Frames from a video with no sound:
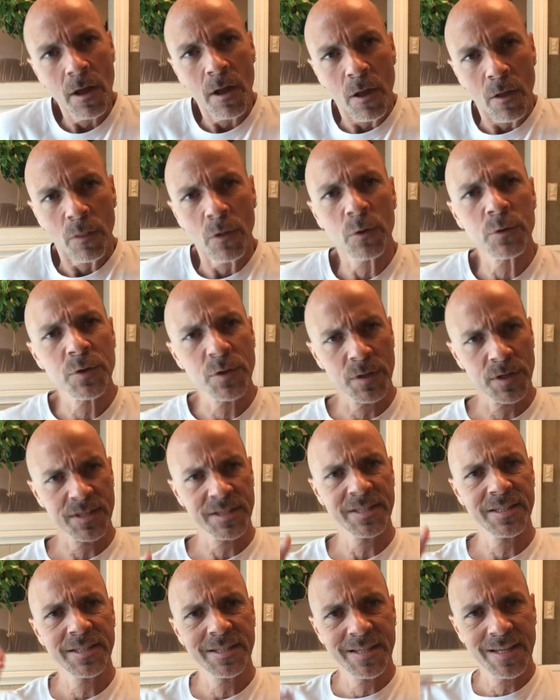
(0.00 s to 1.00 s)
those are the
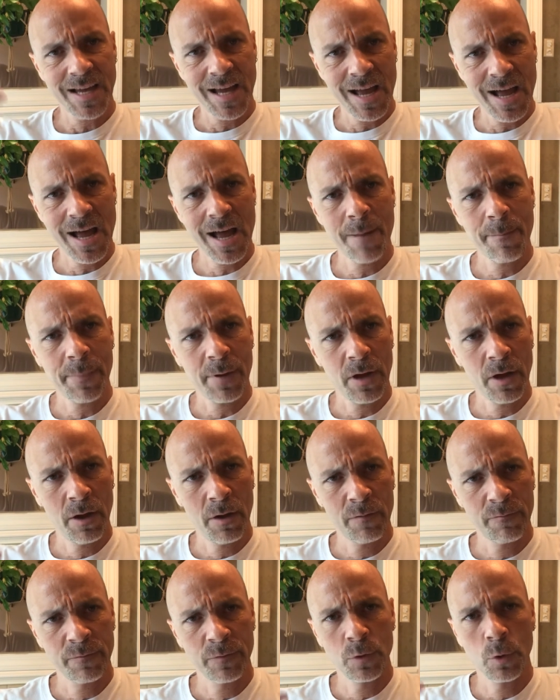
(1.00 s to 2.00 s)
top
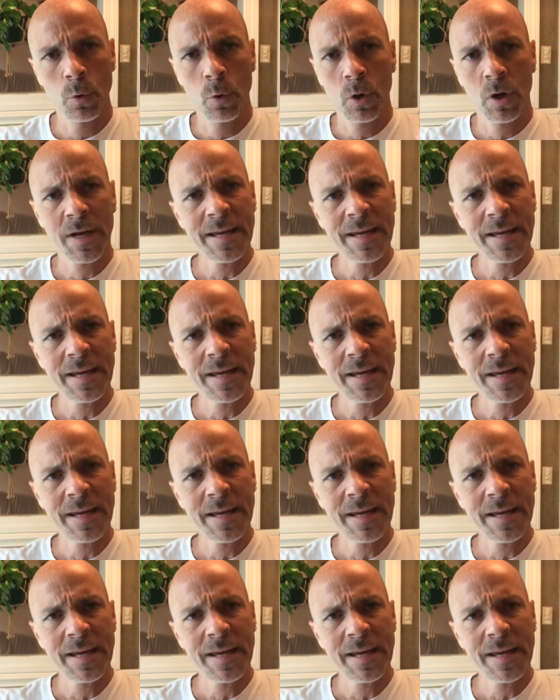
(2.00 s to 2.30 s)
of your